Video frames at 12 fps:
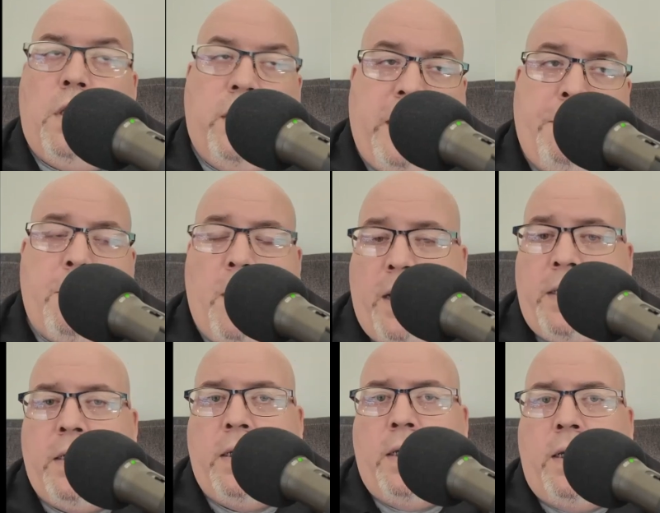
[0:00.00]
Keep in
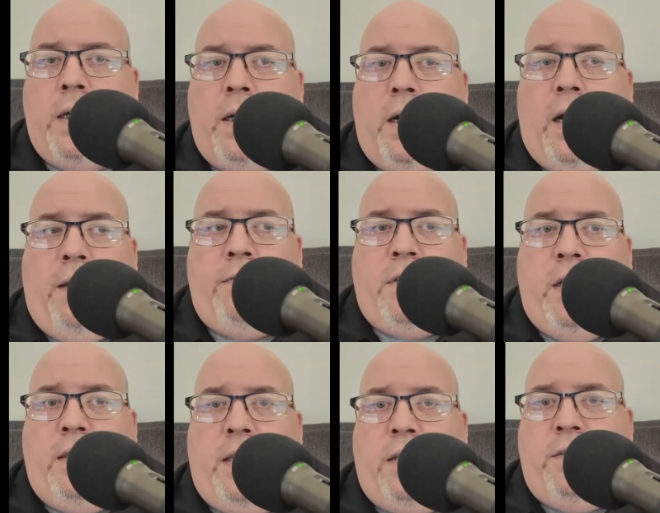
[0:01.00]
mind, I've
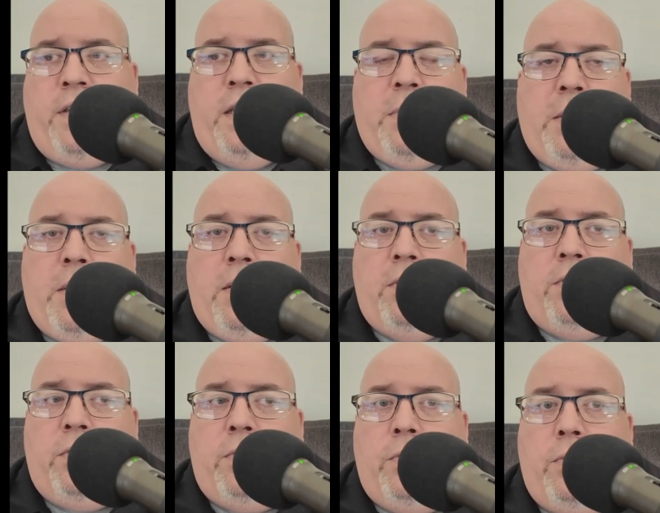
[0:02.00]
sent that same email
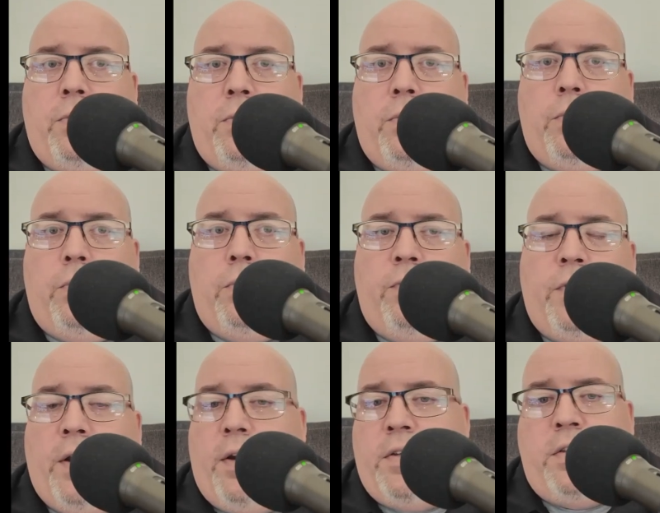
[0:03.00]
to
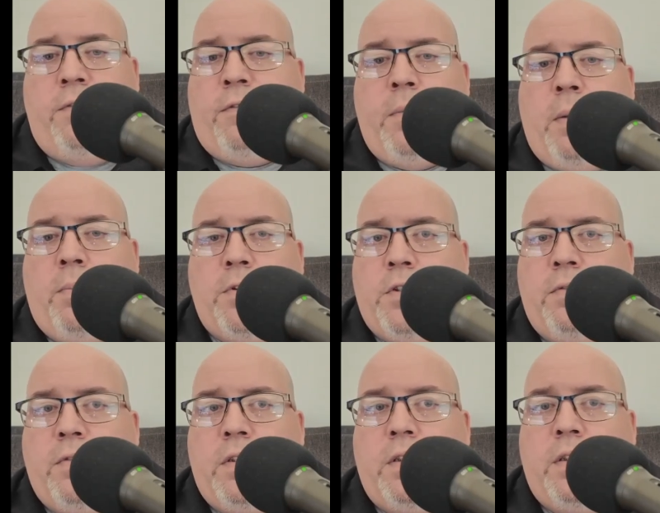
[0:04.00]
various different members
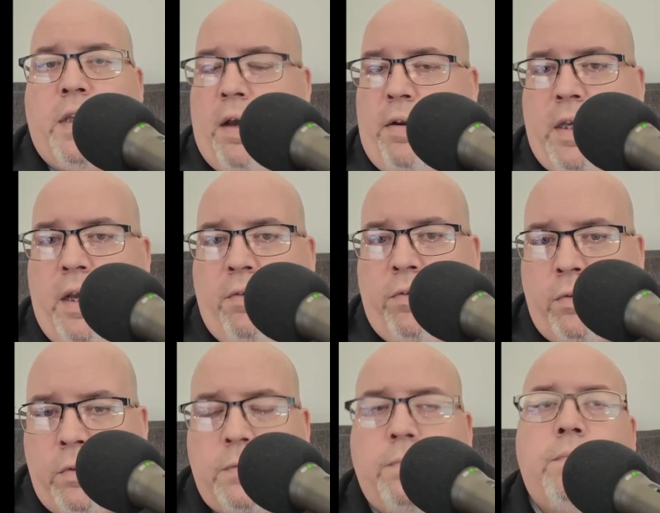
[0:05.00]
of the county
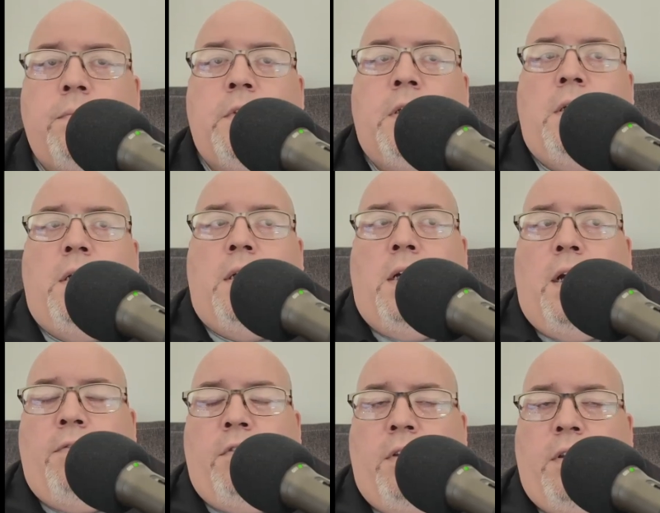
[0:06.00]
council.
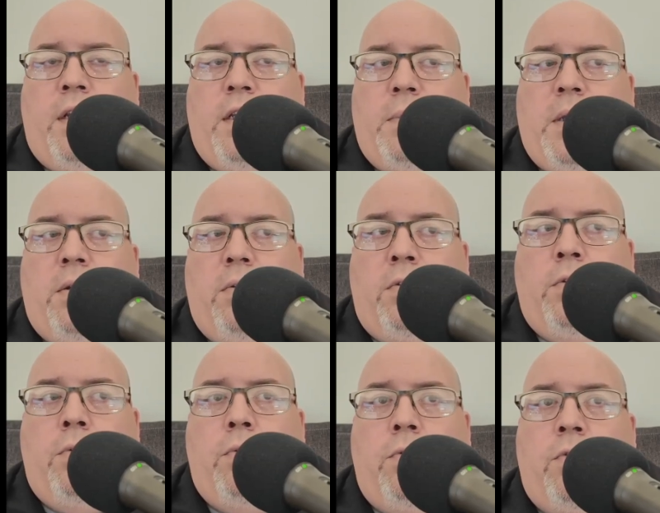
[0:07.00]
I've sent that email
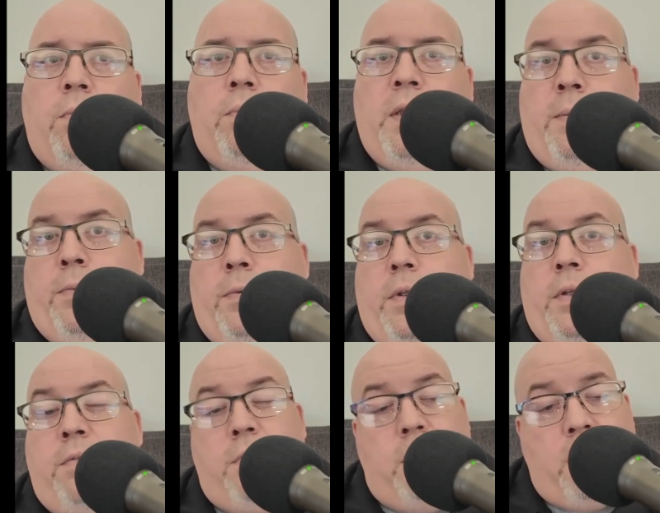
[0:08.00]
to some people in
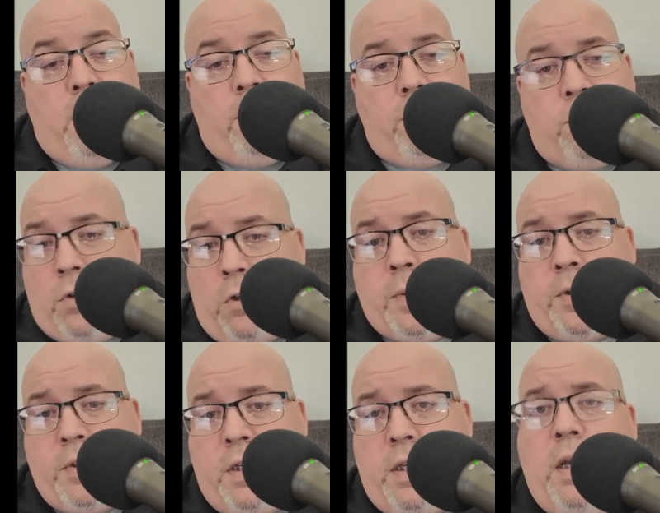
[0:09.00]
the city council,
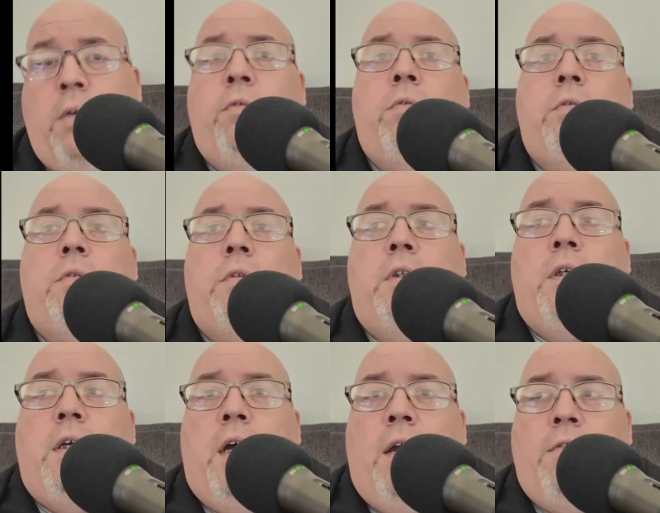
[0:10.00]
Salisbury City Council.
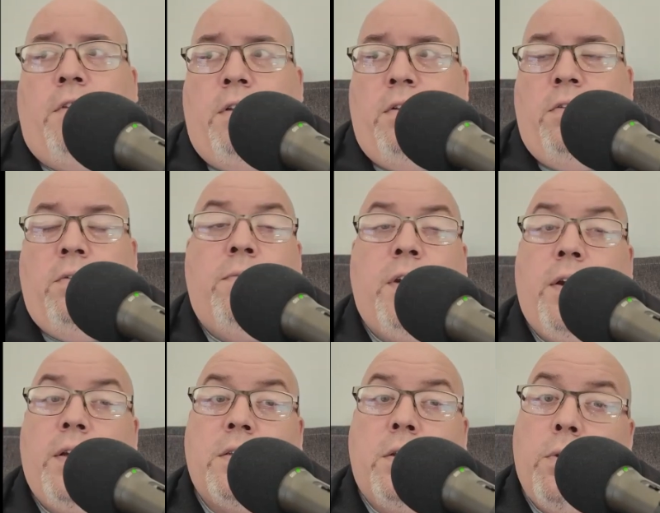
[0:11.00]
I've sent it to some
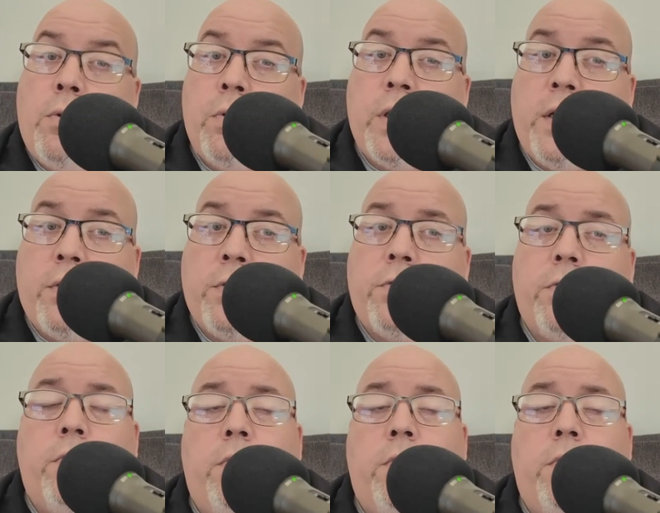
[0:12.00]
various local leaders.